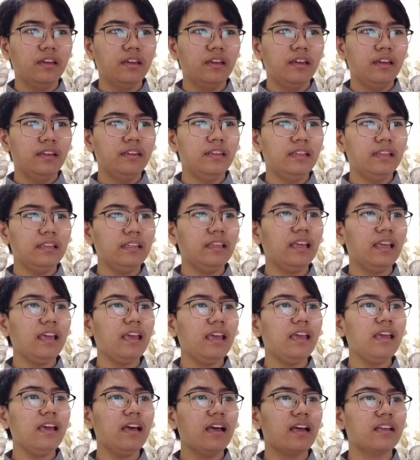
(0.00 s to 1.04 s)
then
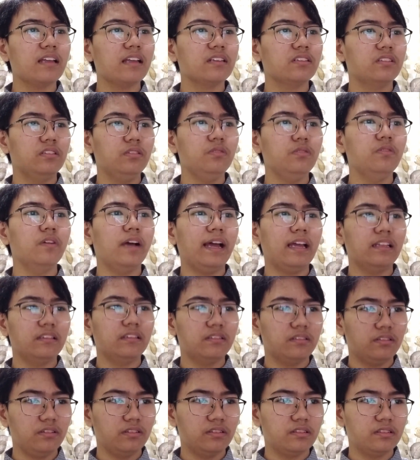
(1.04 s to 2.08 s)
k has 2
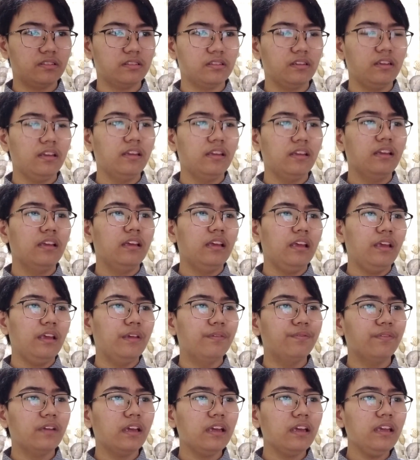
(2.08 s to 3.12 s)
answers.
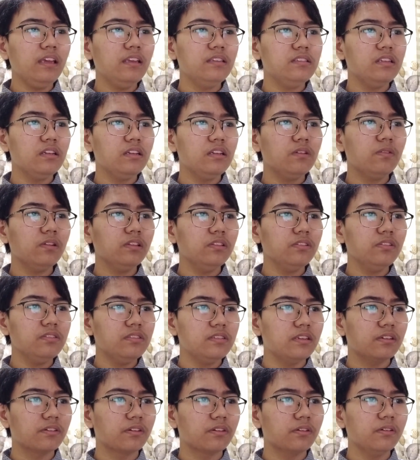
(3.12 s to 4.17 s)
If k is equal to
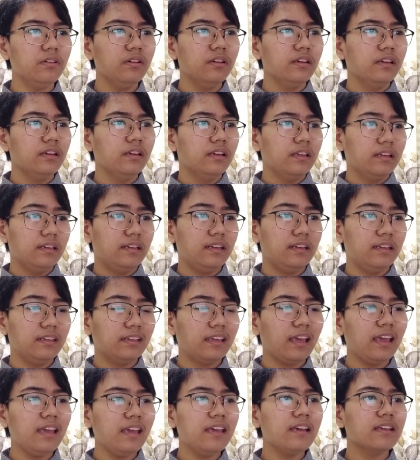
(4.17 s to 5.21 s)
0, then
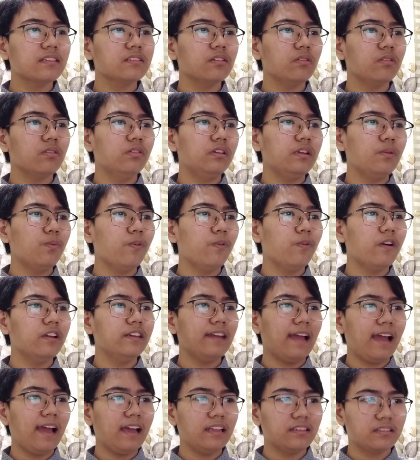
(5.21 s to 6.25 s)
k has only one
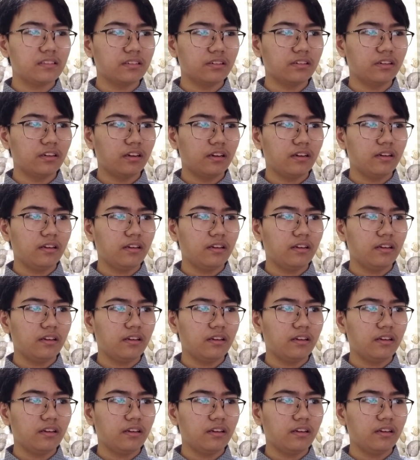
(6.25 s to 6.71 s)
answer.